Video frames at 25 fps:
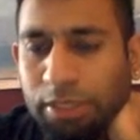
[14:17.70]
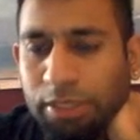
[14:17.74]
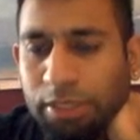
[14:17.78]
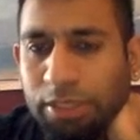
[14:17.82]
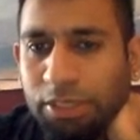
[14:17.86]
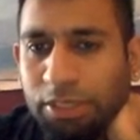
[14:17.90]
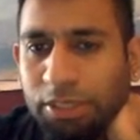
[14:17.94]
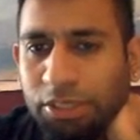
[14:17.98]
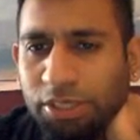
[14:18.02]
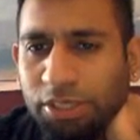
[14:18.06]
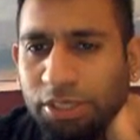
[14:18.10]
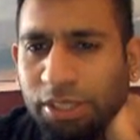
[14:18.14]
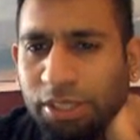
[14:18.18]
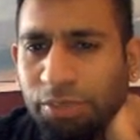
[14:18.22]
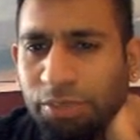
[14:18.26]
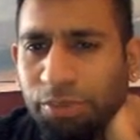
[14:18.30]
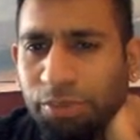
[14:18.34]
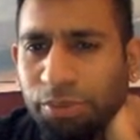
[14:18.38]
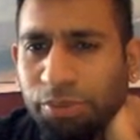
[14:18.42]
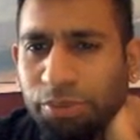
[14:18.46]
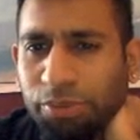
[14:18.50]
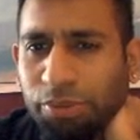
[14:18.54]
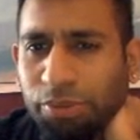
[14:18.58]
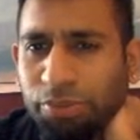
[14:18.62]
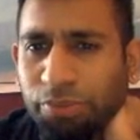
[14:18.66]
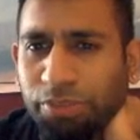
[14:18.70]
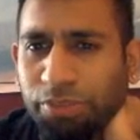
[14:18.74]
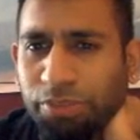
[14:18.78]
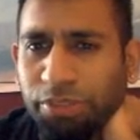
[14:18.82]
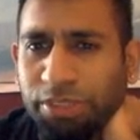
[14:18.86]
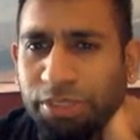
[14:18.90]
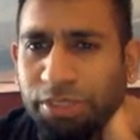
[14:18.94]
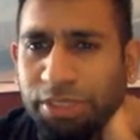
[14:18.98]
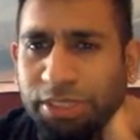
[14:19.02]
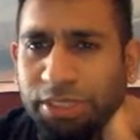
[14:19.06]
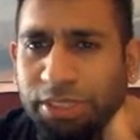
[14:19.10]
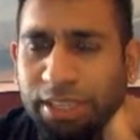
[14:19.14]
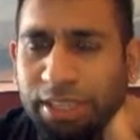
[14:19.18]
So I won't go further
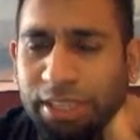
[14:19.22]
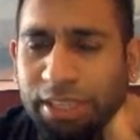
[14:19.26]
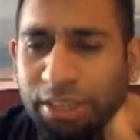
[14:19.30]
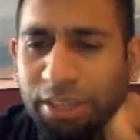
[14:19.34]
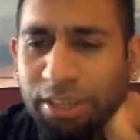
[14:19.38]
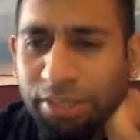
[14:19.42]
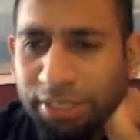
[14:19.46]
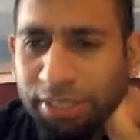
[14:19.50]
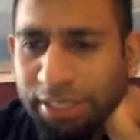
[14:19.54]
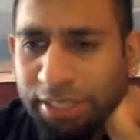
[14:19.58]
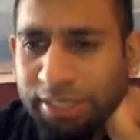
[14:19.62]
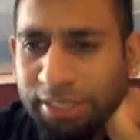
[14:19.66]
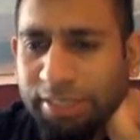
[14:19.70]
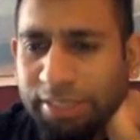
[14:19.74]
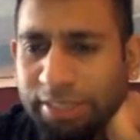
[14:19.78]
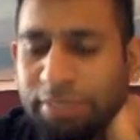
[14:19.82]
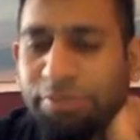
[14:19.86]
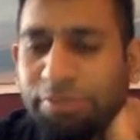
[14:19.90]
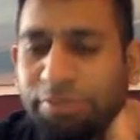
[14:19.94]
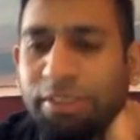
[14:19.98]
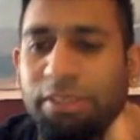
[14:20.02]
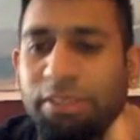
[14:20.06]
into that. I already identified